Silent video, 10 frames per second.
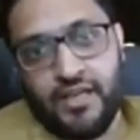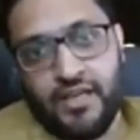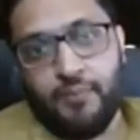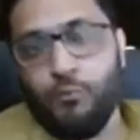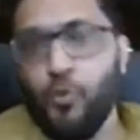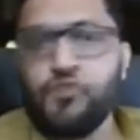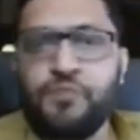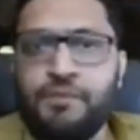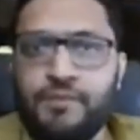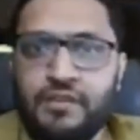Most
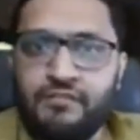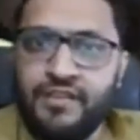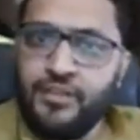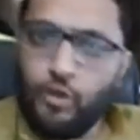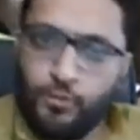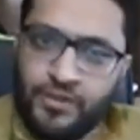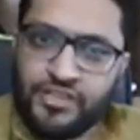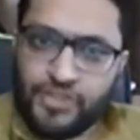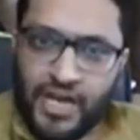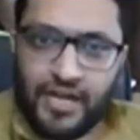people, when they open
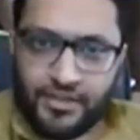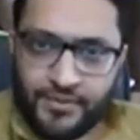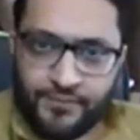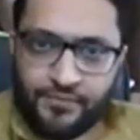a chart,